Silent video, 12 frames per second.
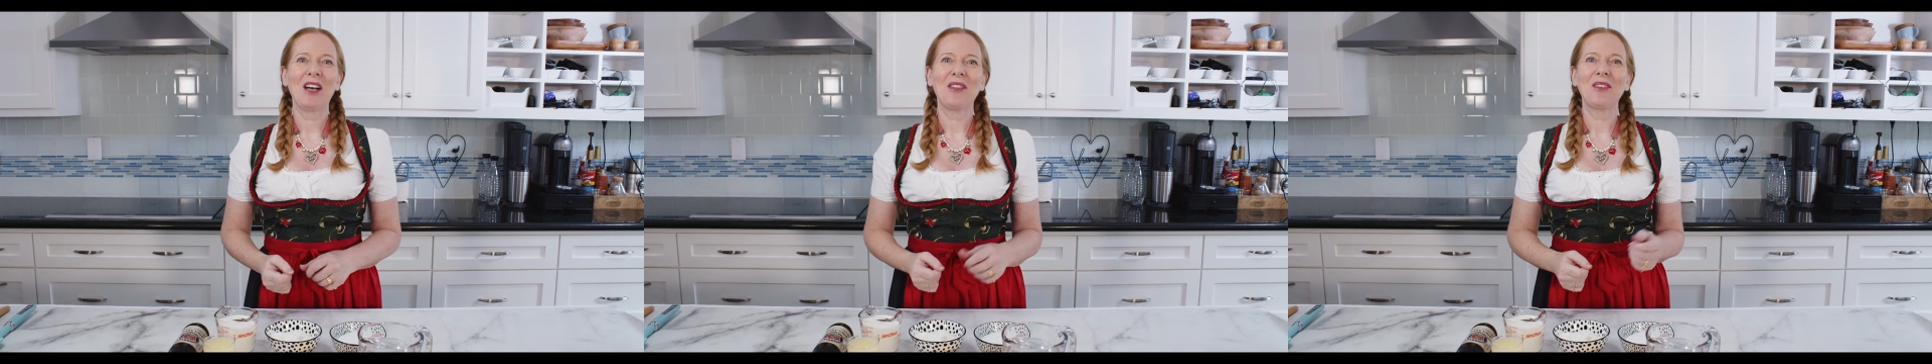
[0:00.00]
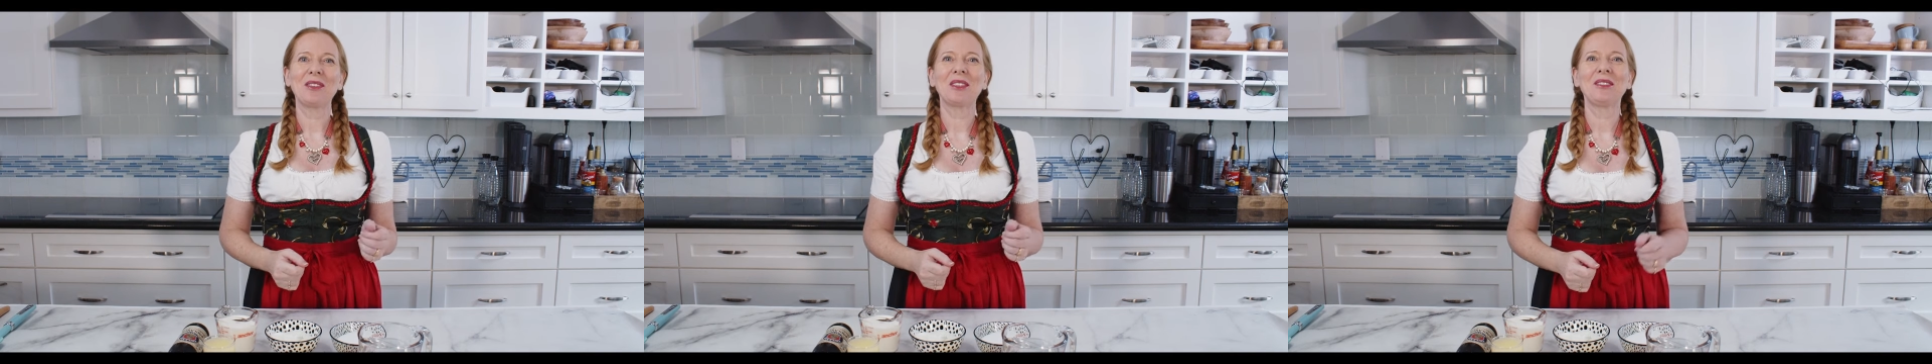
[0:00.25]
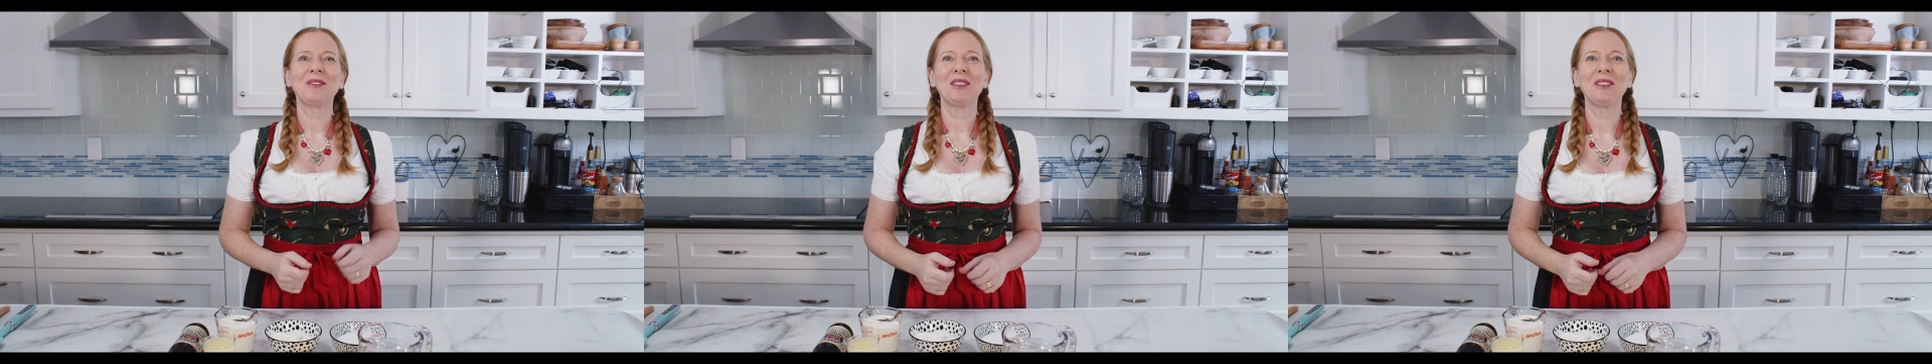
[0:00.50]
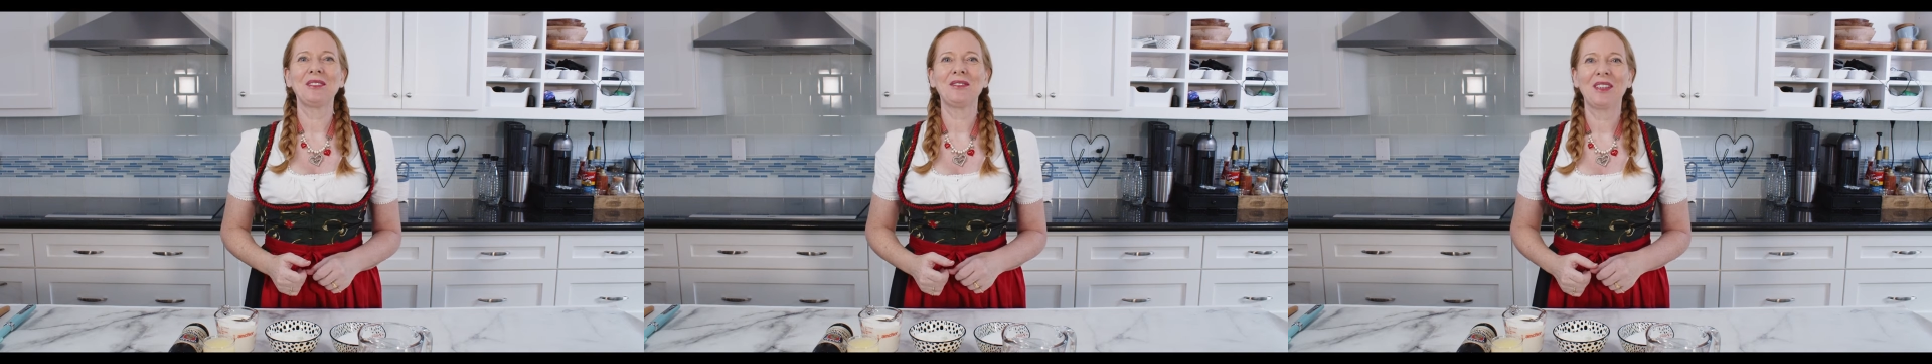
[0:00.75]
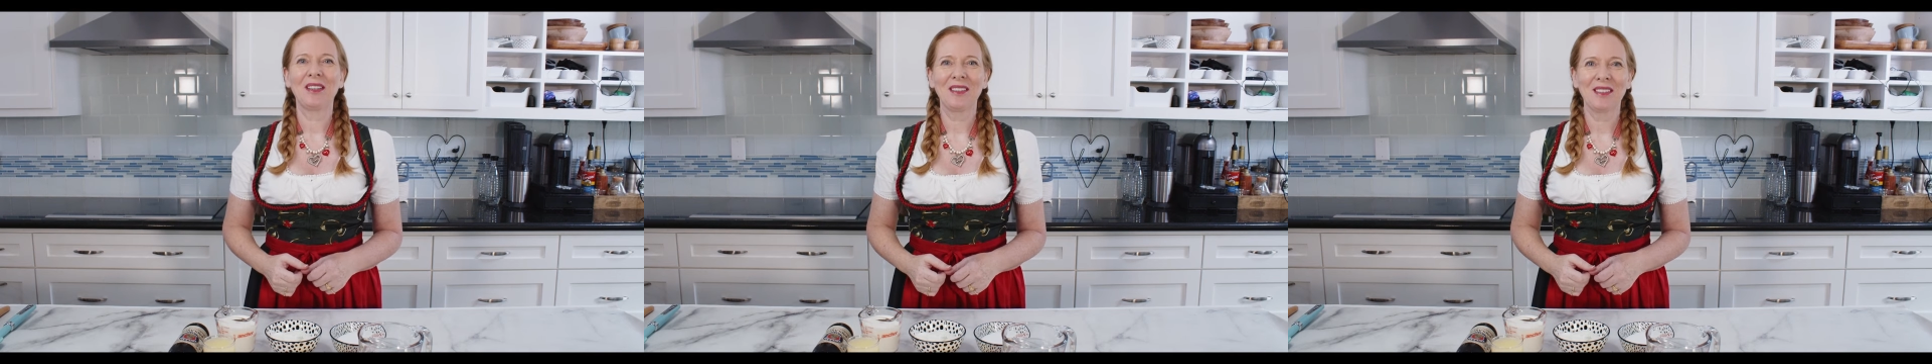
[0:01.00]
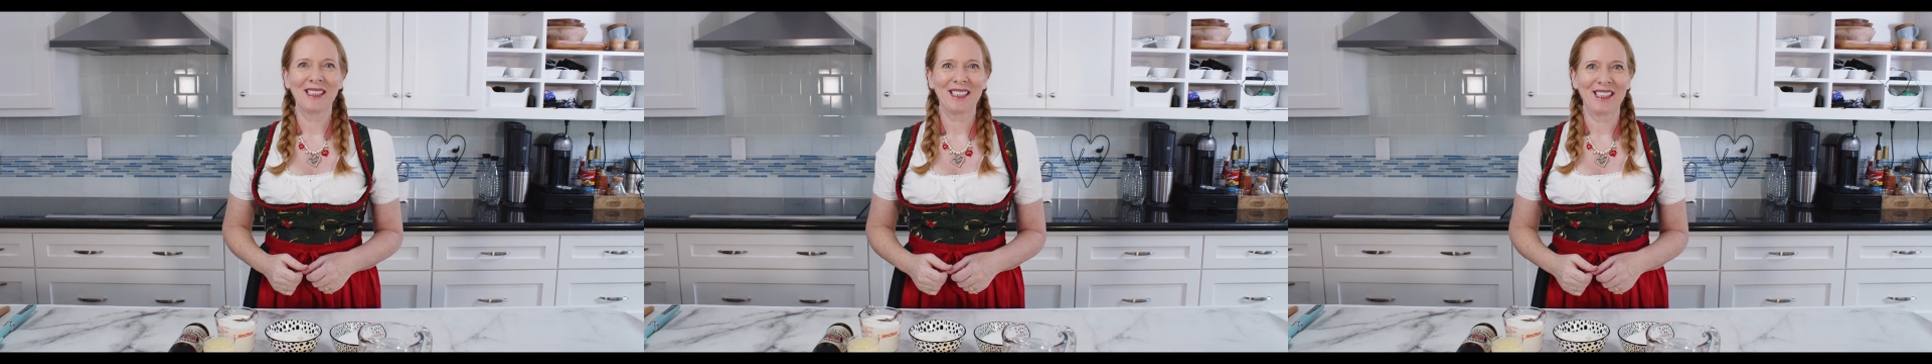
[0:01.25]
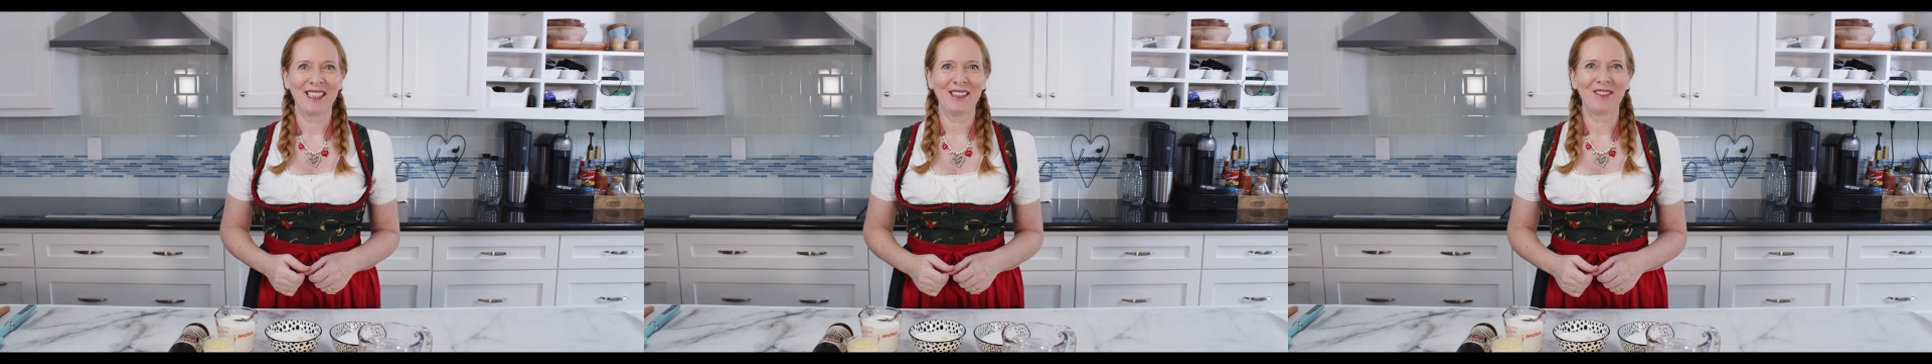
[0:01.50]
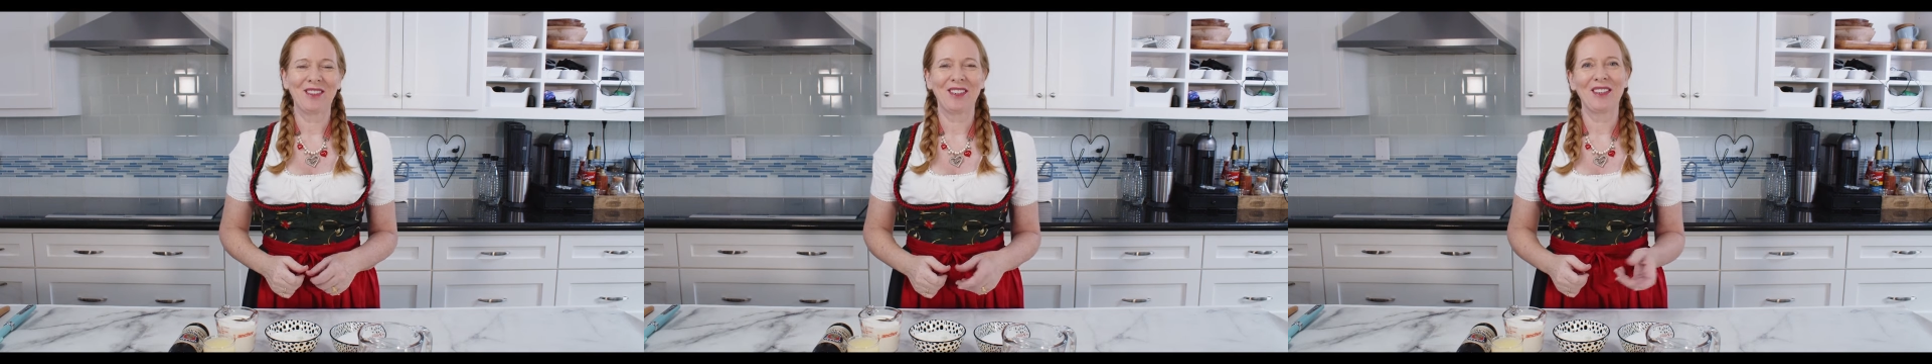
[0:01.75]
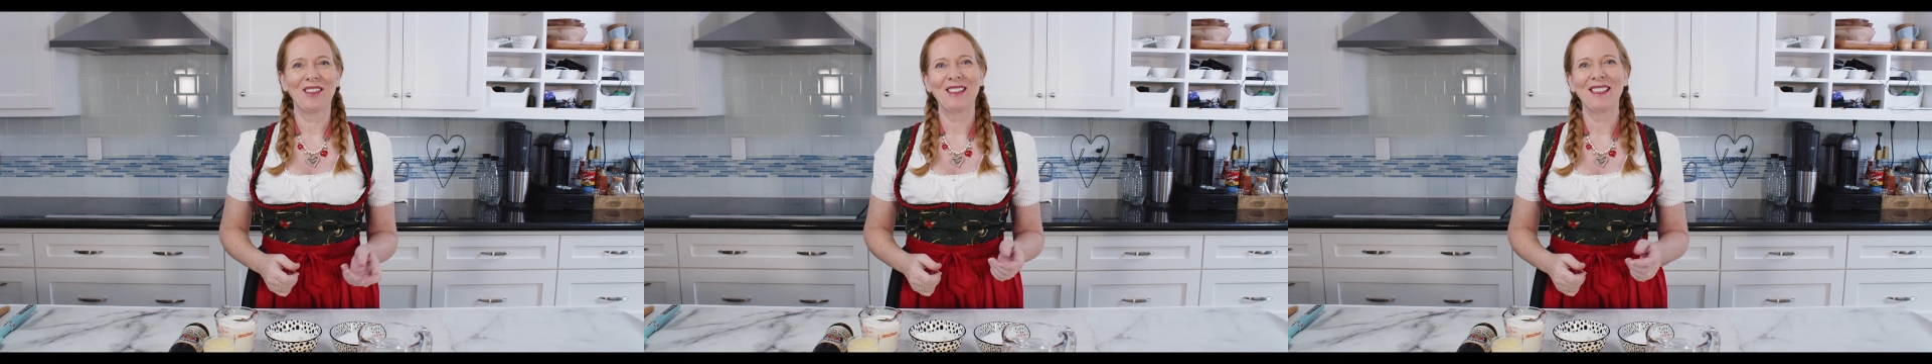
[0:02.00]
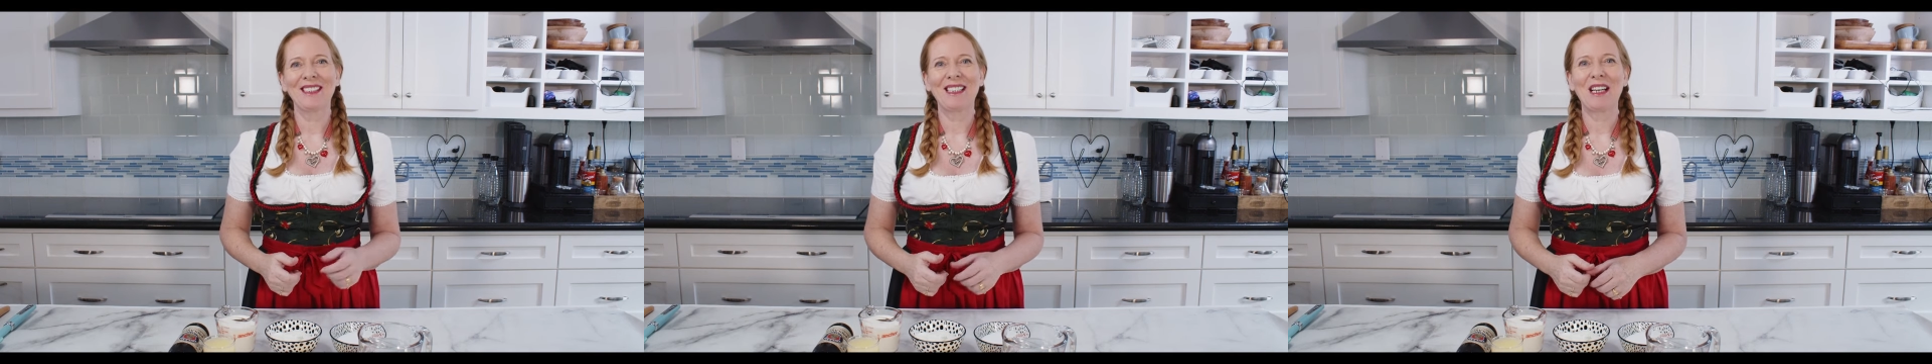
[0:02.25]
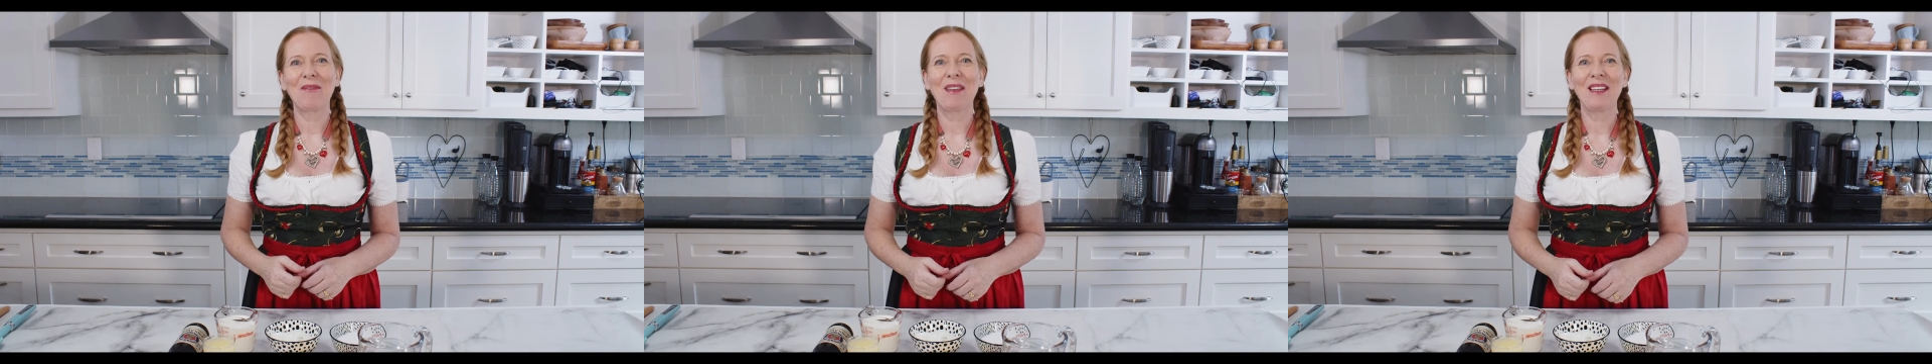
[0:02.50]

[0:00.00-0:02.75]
Those of you who follow this channel for a longer time,